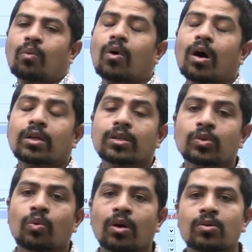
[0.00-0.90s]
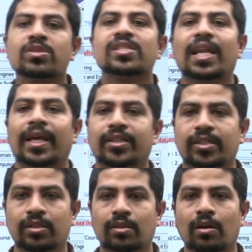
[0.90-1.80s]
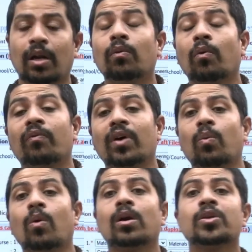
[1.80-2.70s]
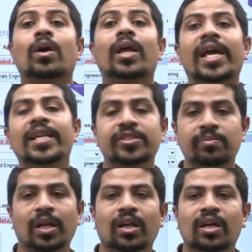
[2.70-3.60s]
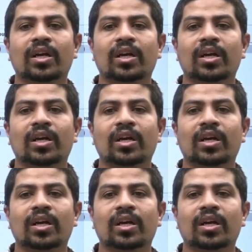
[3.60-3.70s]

what you want to select and for what you are eligible